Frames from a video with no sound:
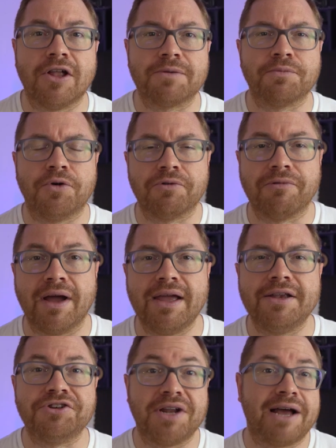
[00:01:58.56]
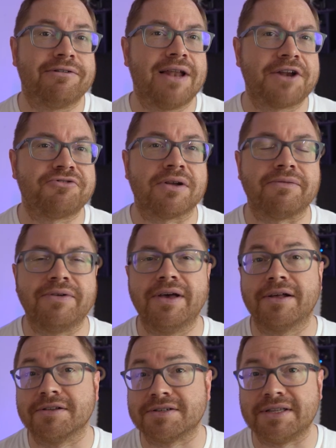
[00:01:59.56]
a lot more range in our electric
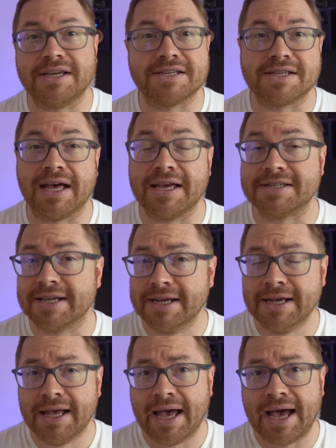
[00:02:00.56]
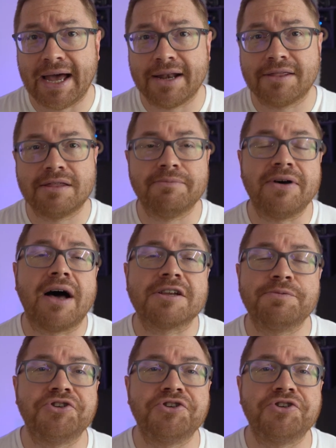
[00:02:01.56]
vehicles these days, and the vast